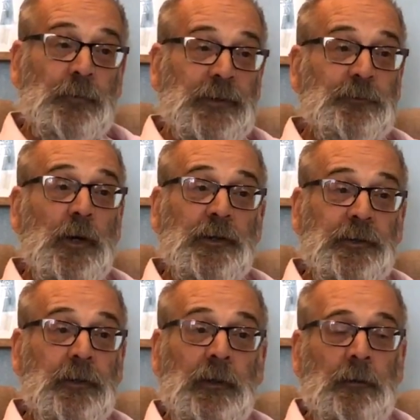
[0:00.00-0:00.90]
at brass
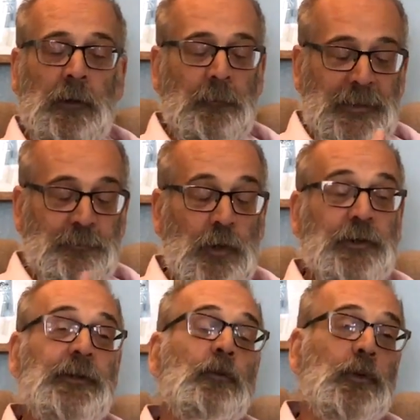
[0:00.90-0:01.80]
market, uh, a mass
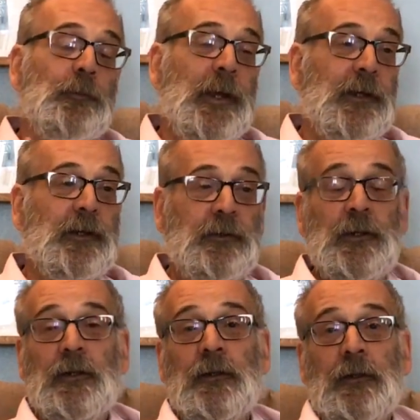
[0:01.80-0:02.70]
market that would make,
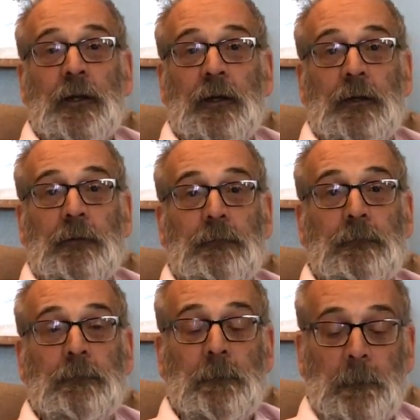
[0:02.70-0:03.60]

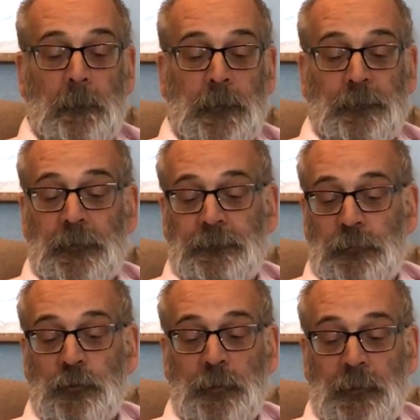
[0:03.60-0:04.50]
um, you know, th
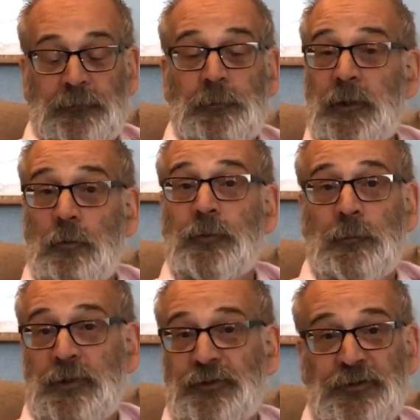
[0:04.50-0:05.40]
there would have to be
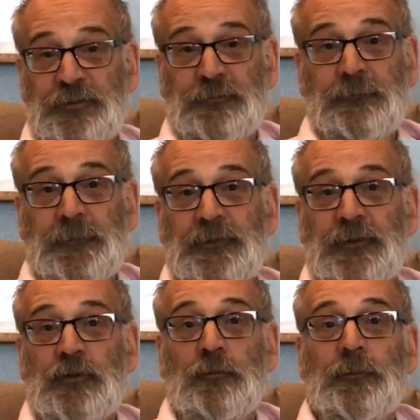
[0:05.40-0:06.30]
compromises and mm. things
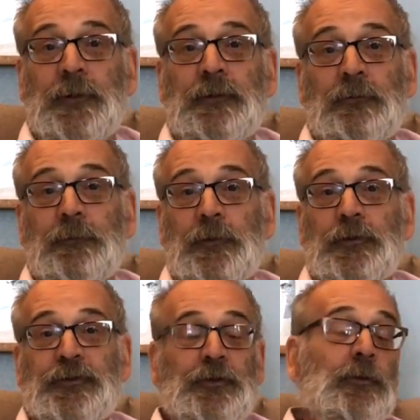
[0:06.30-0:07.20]
that couldn't be
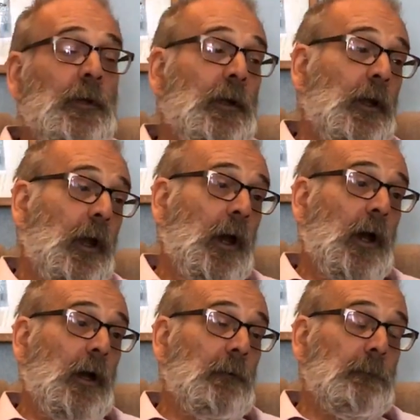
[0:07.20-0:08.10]
referred to.
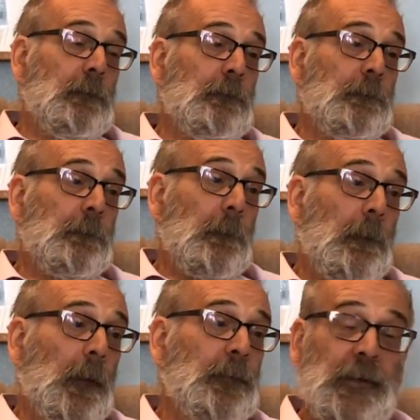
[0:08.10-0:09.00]
Um,
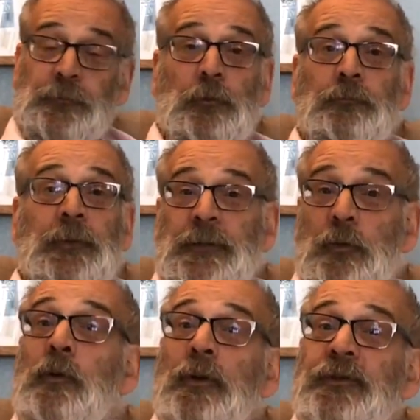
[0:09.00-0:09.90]
but that's what that's
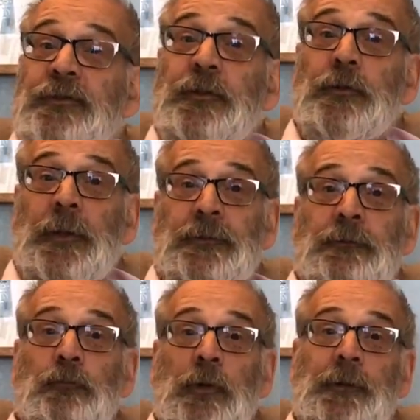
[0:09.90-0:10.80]
what he wanted to do. That's
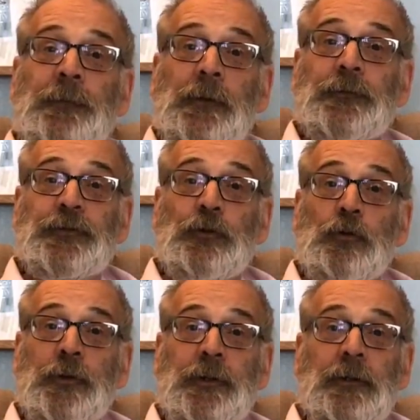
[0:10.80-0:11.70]
what he felt the
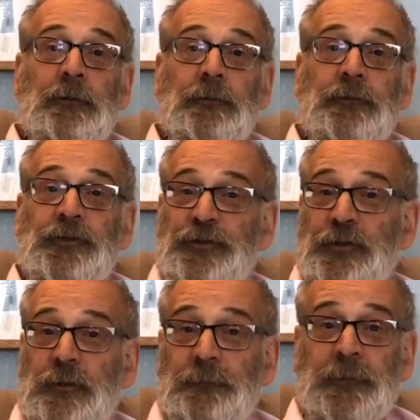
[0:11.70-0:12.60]
story
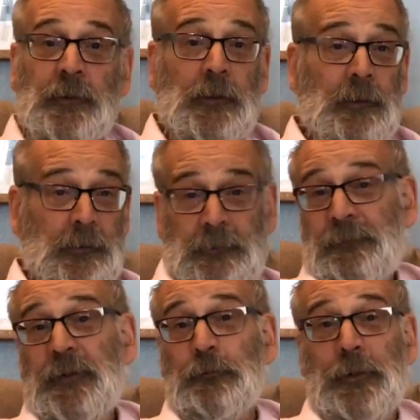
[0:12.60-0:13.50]
deserved. And
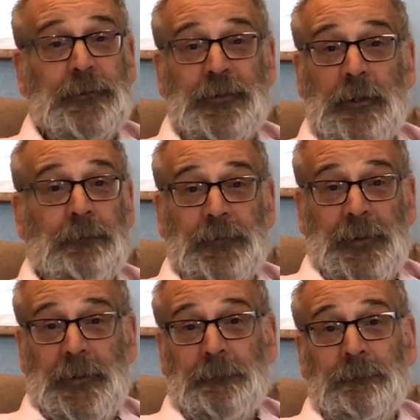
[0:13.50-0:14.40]
I think we really deliver
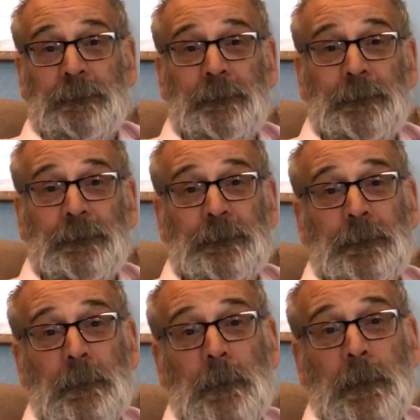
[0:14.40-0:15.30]
that. How
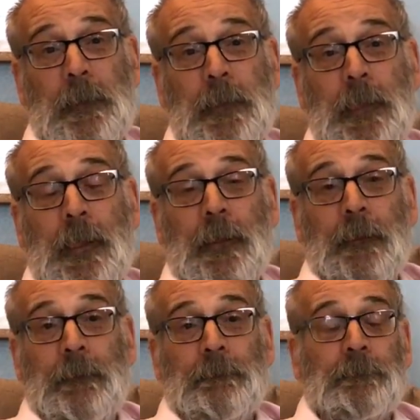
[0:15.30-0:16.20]
accurate was the
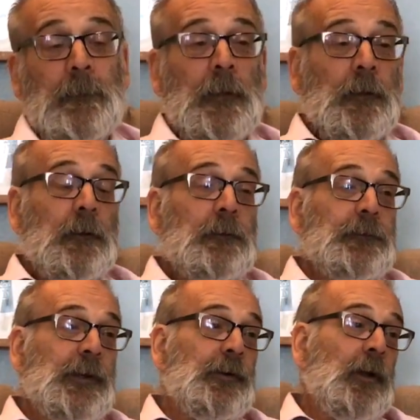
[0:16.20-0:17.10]
film?
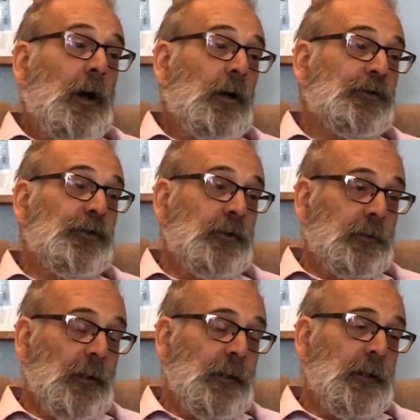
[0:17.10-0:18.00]
There are
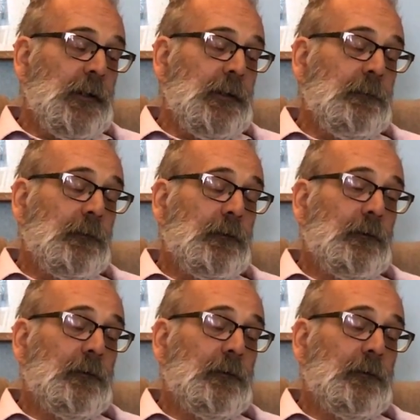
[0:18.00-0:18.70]
certainly